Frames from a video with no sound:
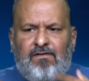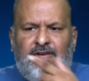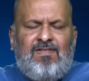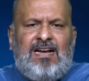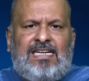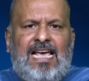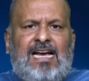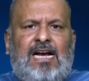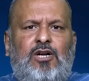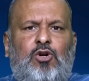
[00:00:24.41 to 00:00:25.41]
We will take
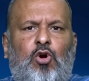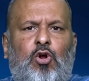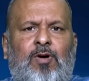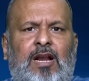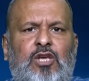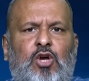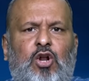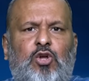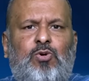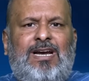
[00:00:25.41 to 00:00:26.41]
control over your
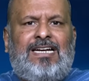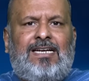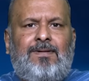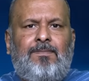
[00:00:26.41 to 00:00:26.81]
unit.